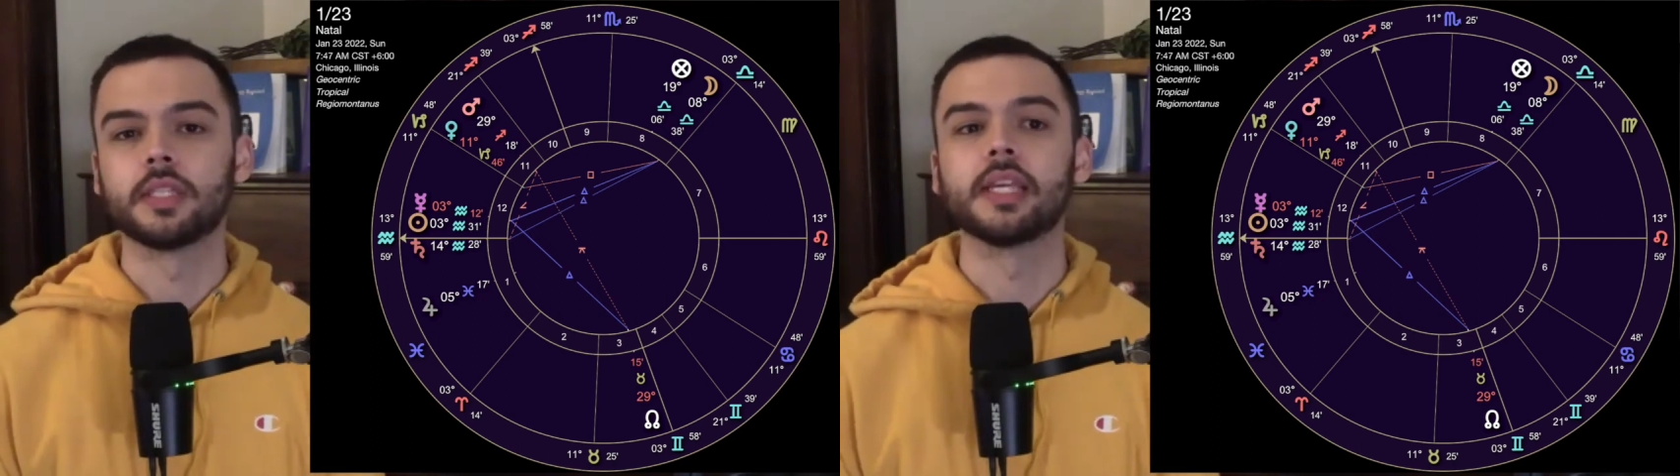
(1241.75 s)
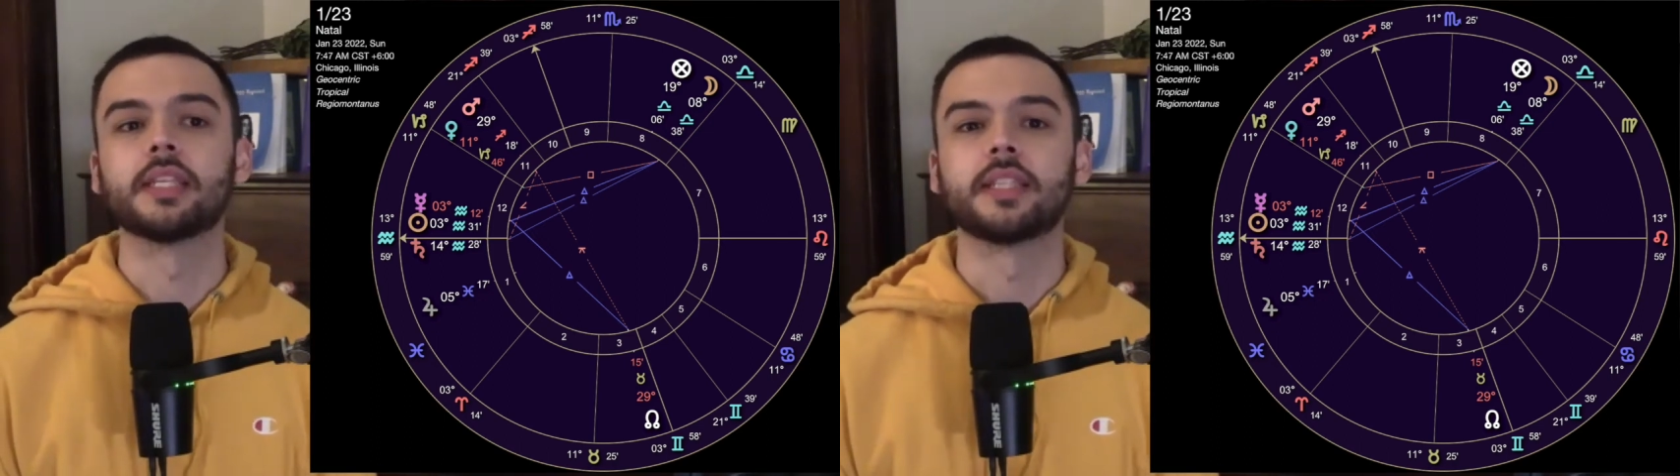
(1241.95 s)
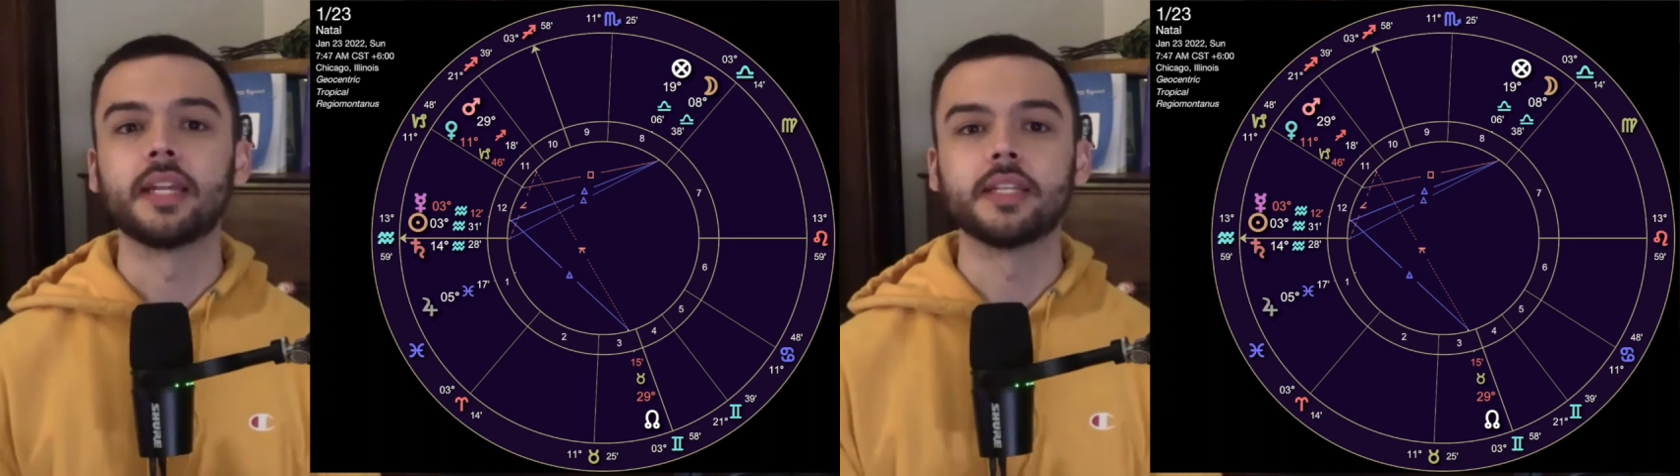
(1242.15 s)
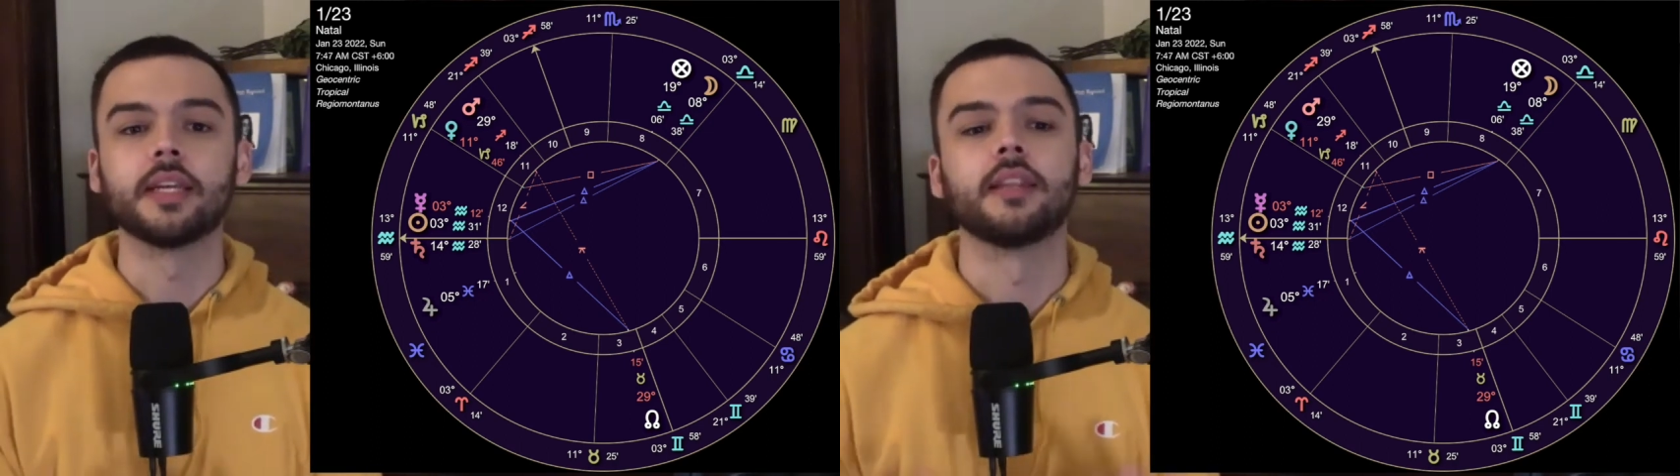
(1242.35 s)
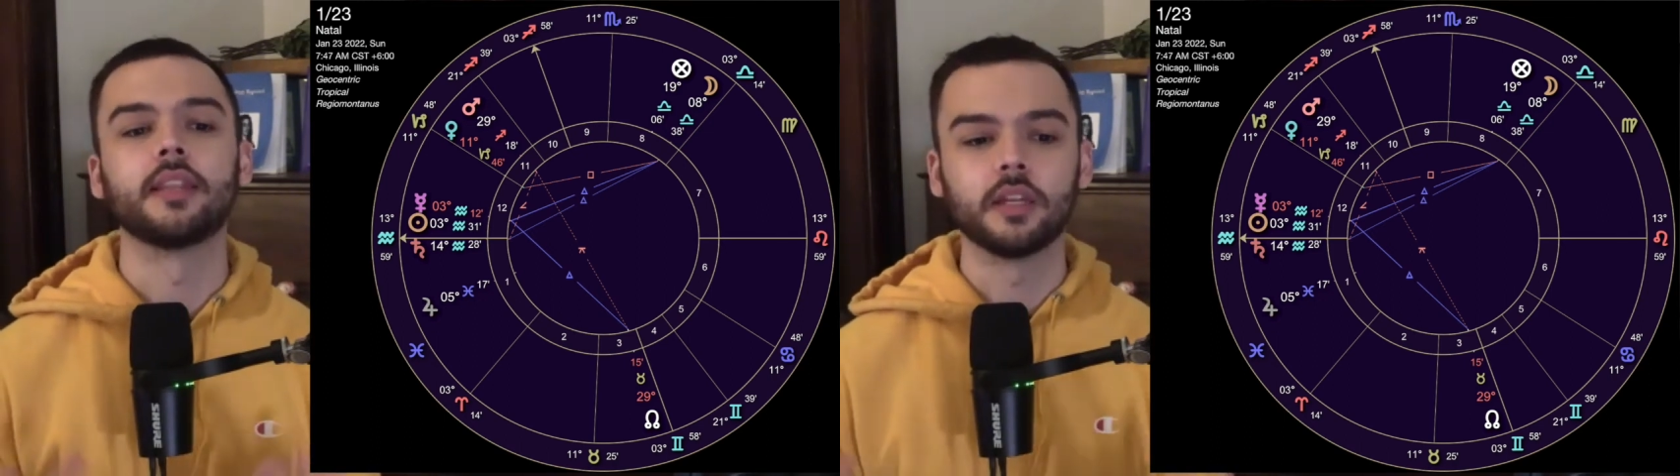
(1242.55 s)
The
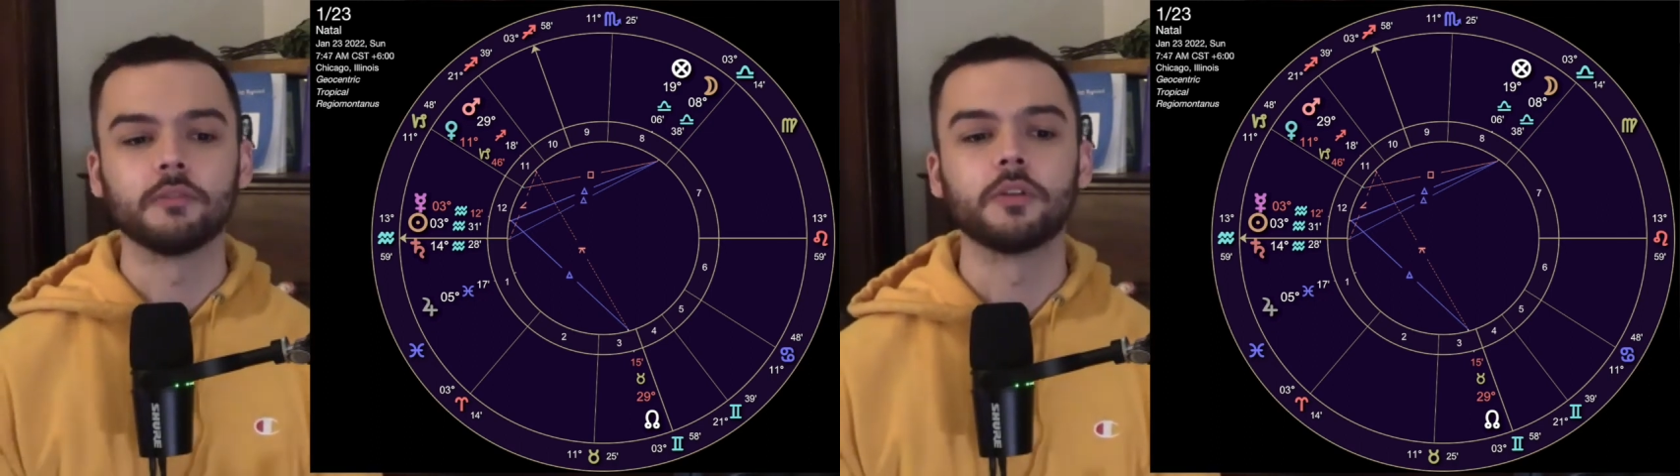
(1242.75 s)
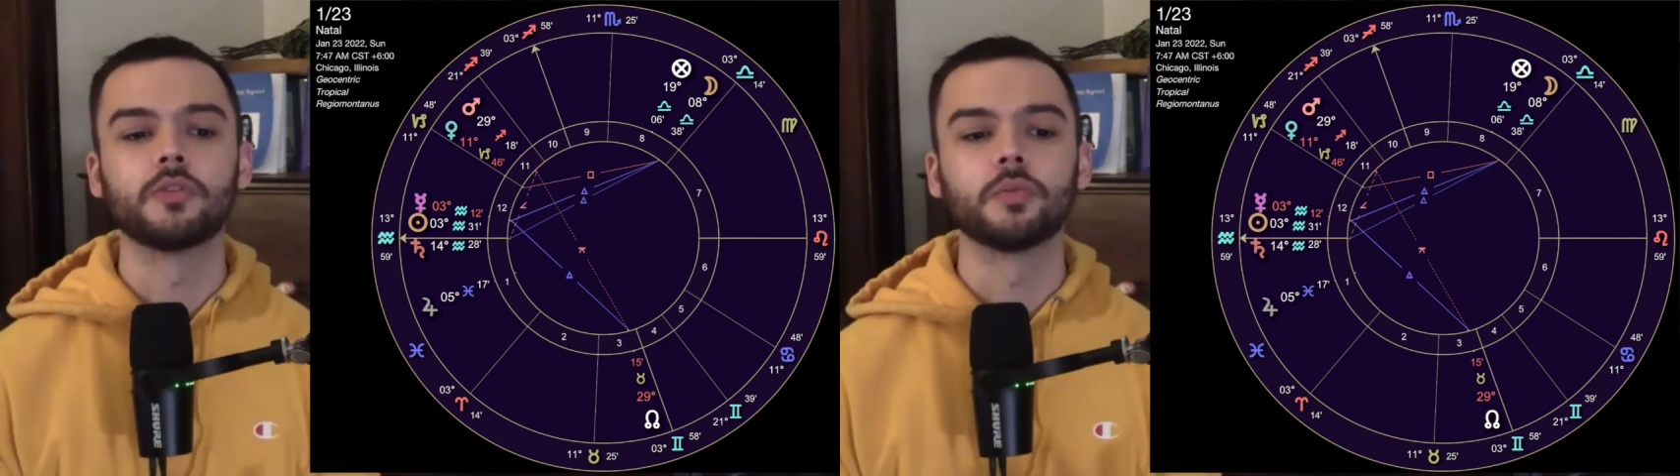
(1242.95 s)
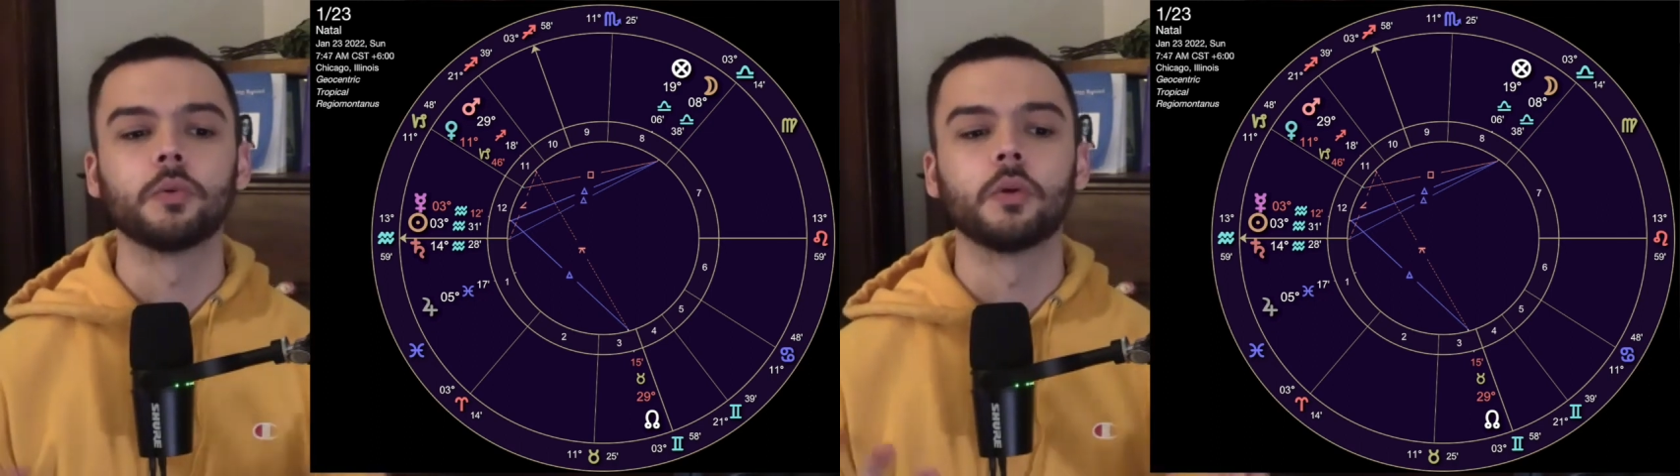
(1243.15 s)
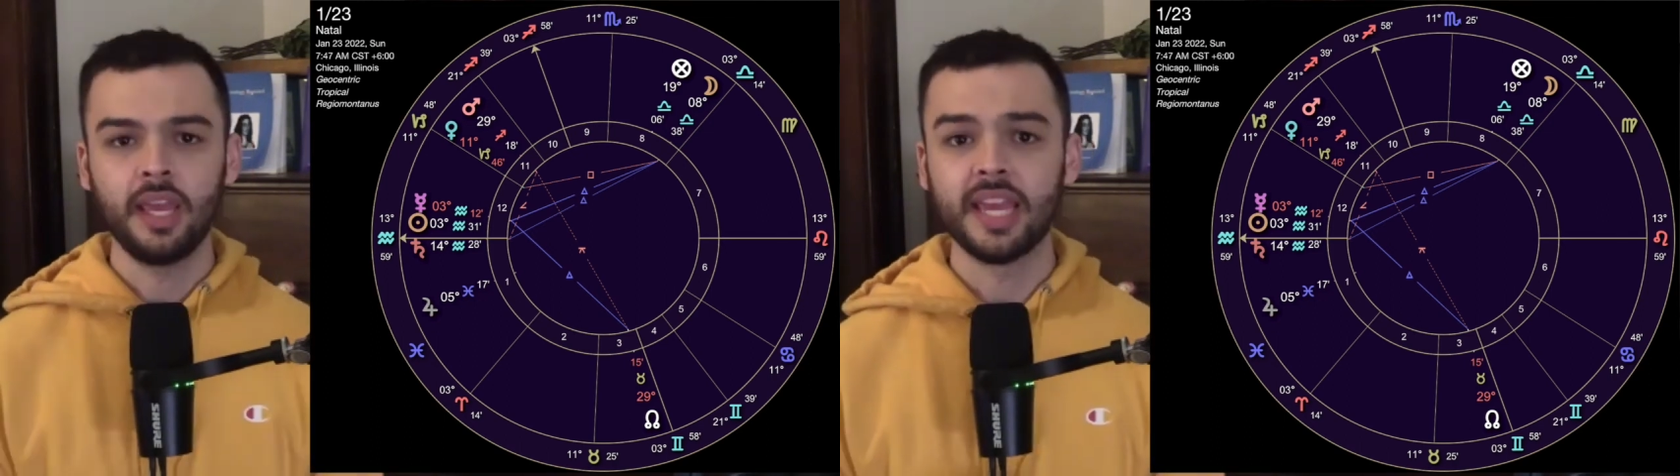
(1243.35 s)
ascendant, the individual,